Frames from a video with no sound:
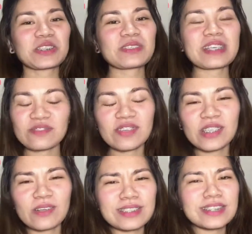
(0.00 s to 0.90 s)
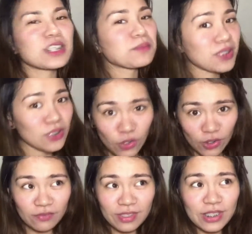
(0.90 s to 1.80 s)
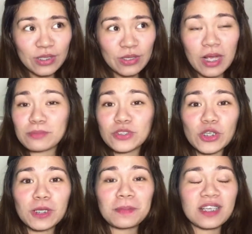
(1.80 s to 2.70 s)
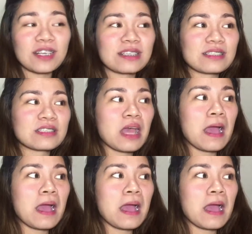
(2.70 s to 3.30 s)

Today's video is gonna be a short video, I'm sure, because